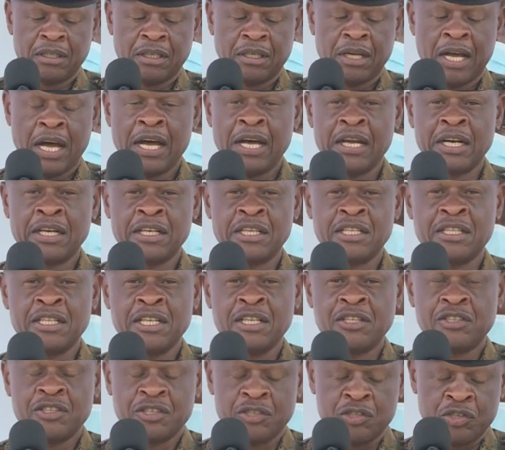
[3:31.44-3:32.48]
And
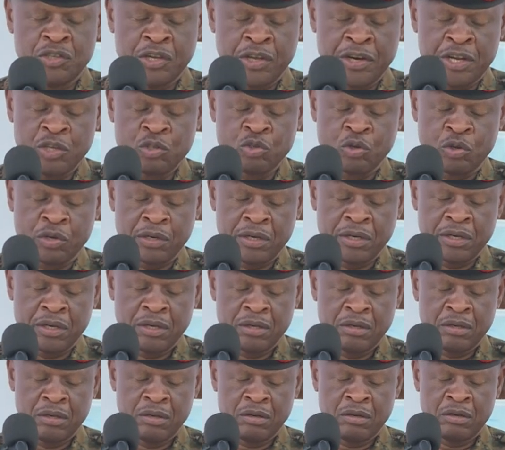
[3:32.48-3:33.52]
this is the reason
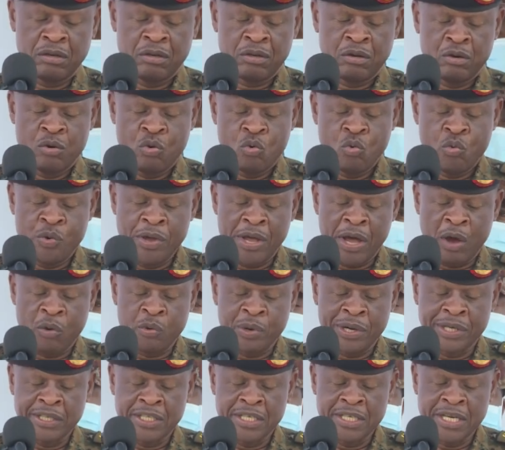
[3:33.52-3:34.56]
we are
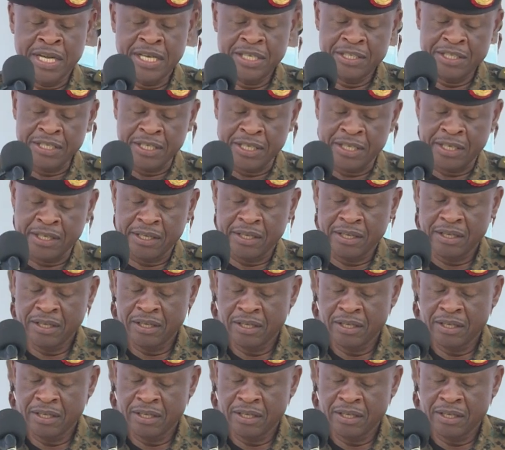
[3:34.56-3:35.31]
witnessing